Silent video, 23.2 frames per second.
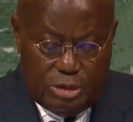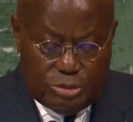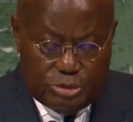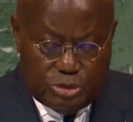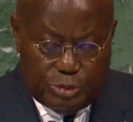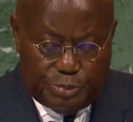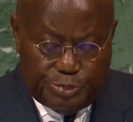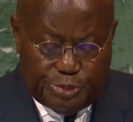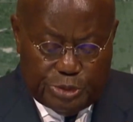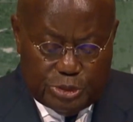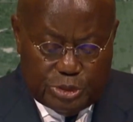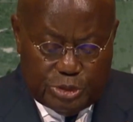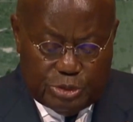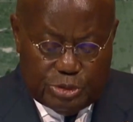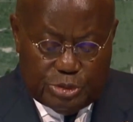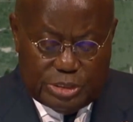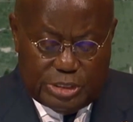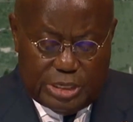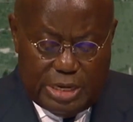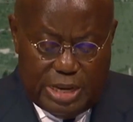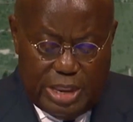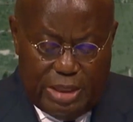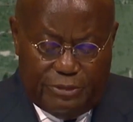to
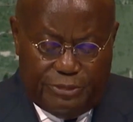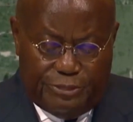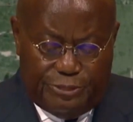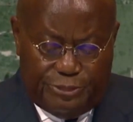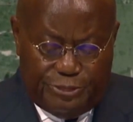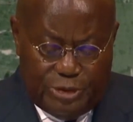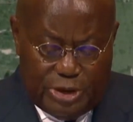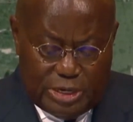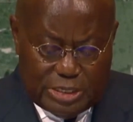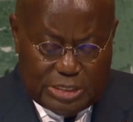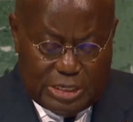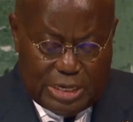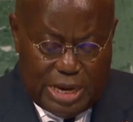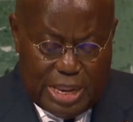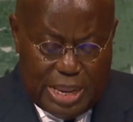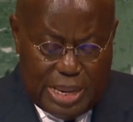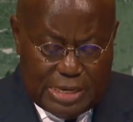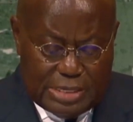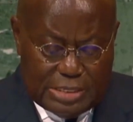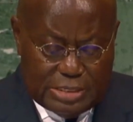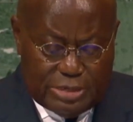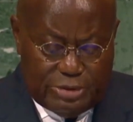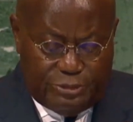produce enough
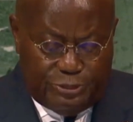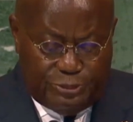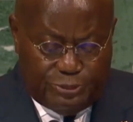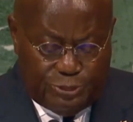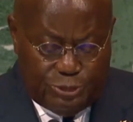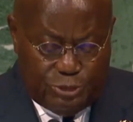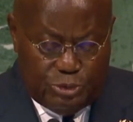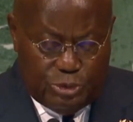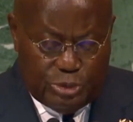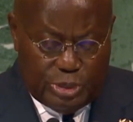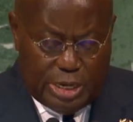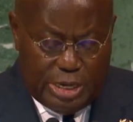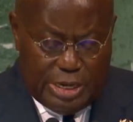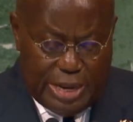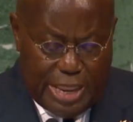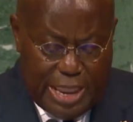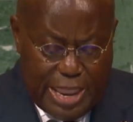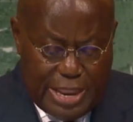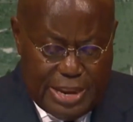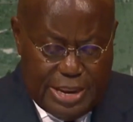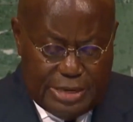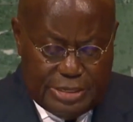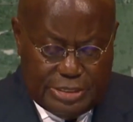fertilizer, food, and
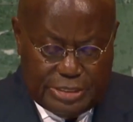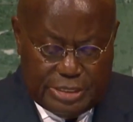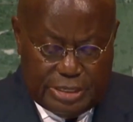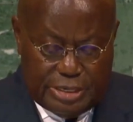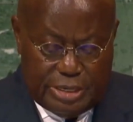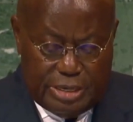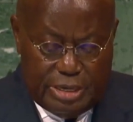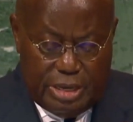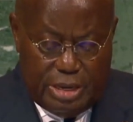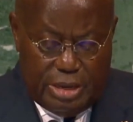energy